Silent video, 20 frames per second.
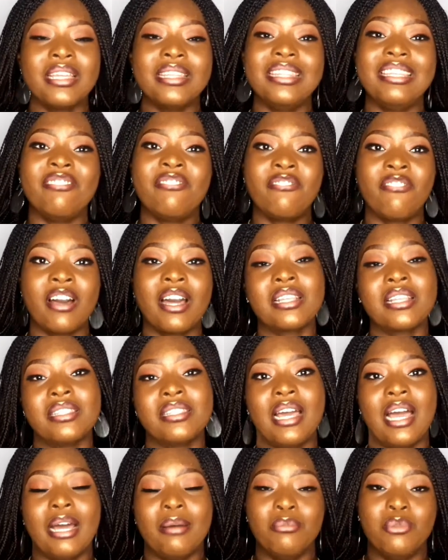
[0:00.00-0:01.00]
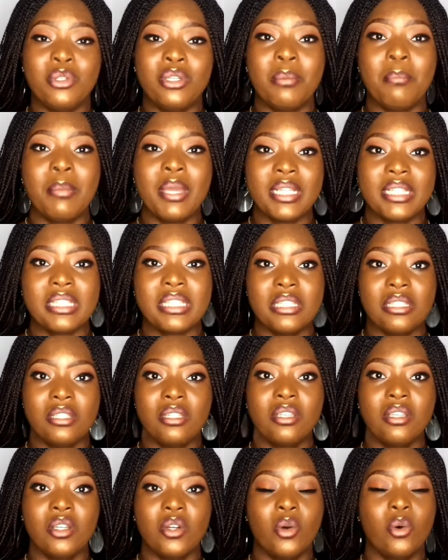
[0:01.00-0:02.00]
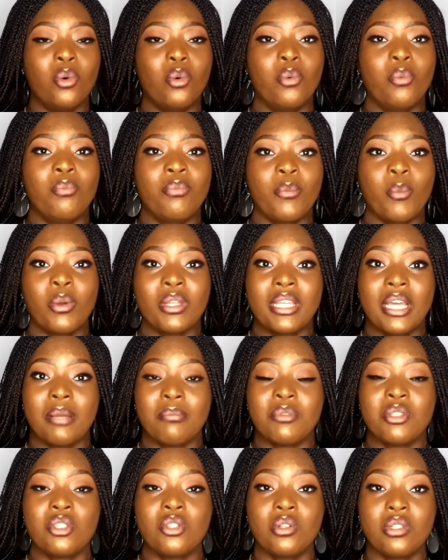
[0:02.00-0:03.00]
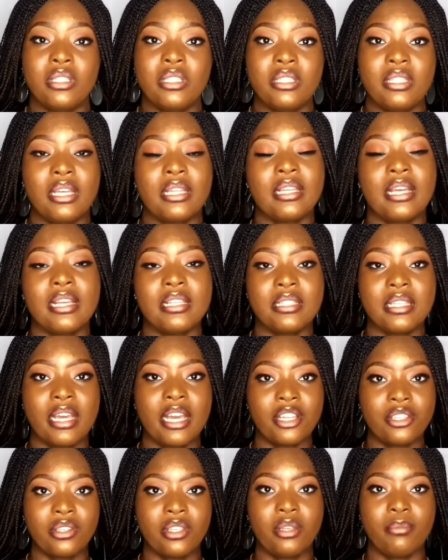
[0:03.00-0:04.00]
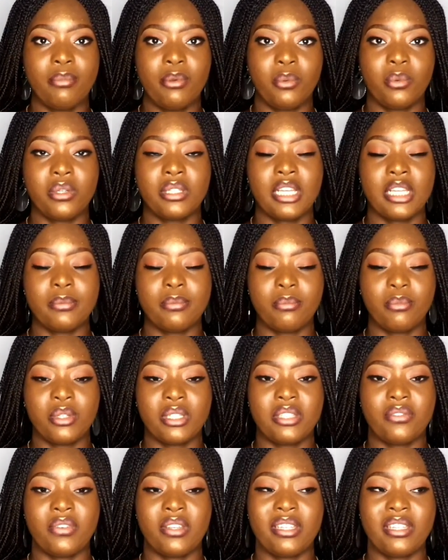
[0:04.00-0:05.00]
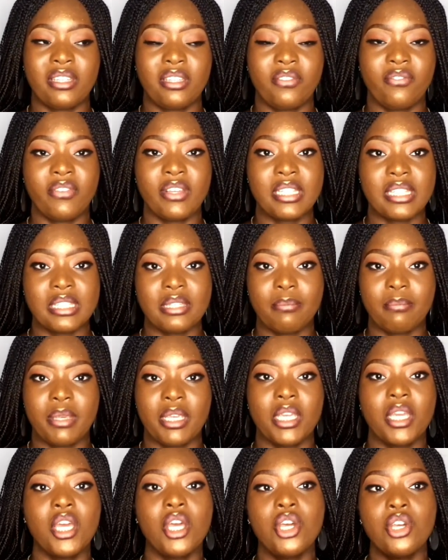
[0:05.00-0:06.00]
the fact that I'm doing medicine or what I'm studying. That has actually been what has been motivating me.